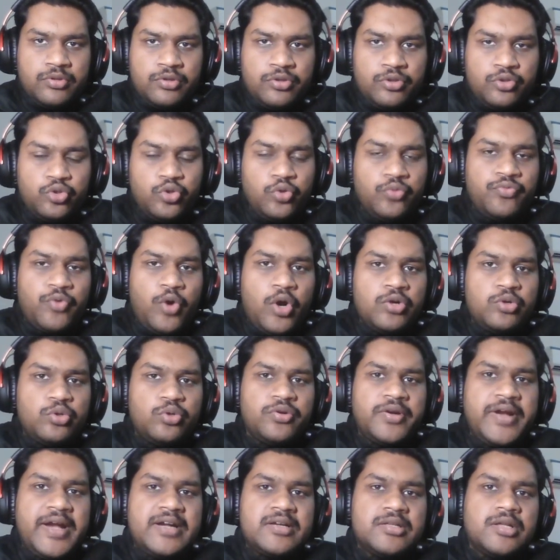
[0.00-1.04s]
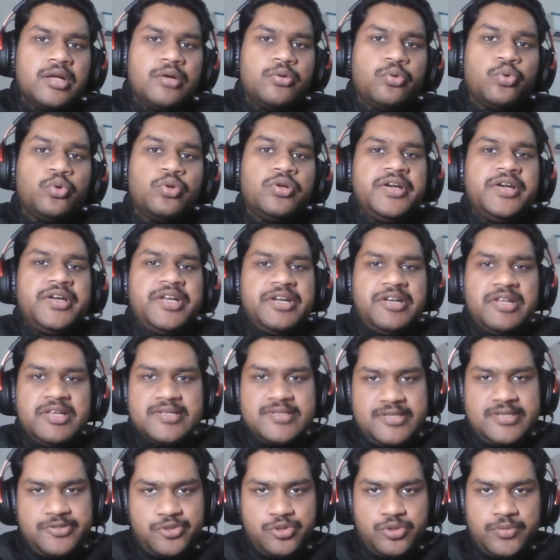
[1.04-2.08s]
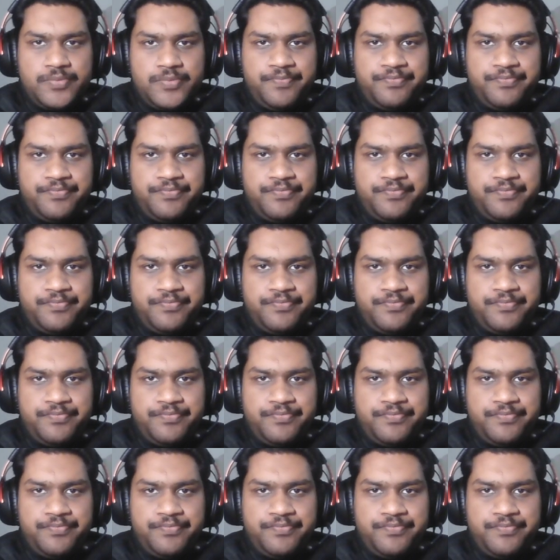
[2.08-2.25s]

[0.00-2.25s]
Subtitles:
you want to get the owner details also,